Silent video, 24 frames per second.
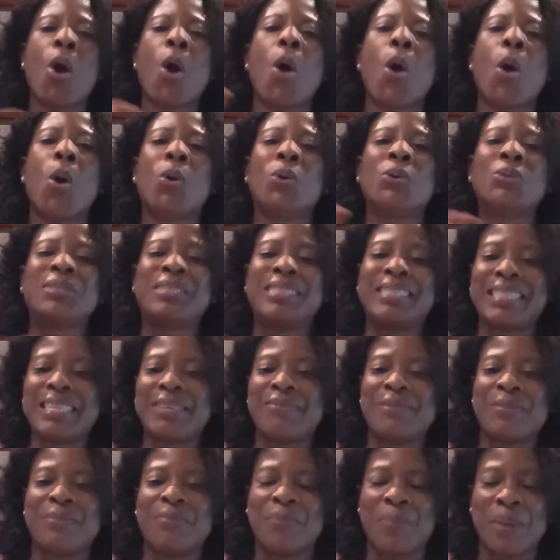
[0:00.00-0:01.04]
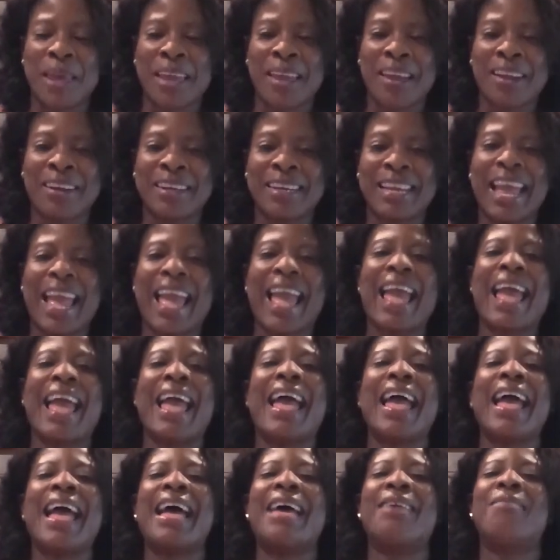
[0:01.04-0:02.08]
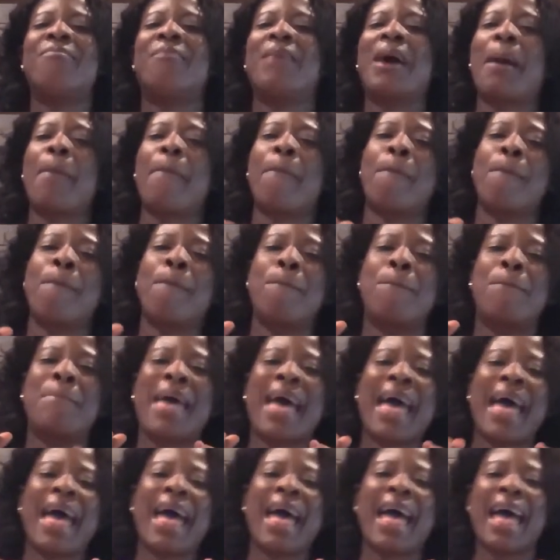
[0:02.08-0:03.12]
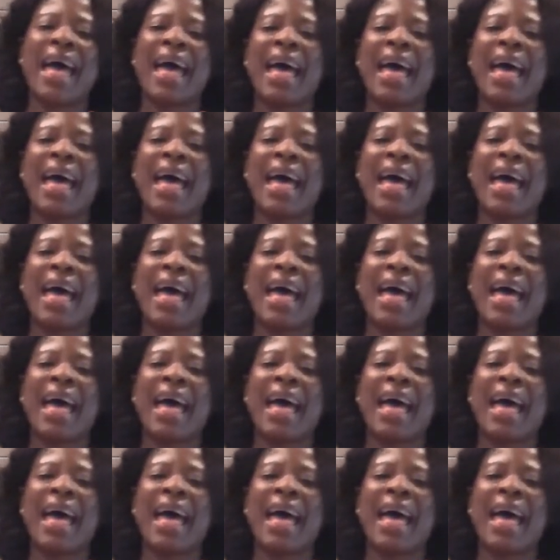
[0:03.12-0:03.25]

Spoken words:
Stephen Peard, and my bad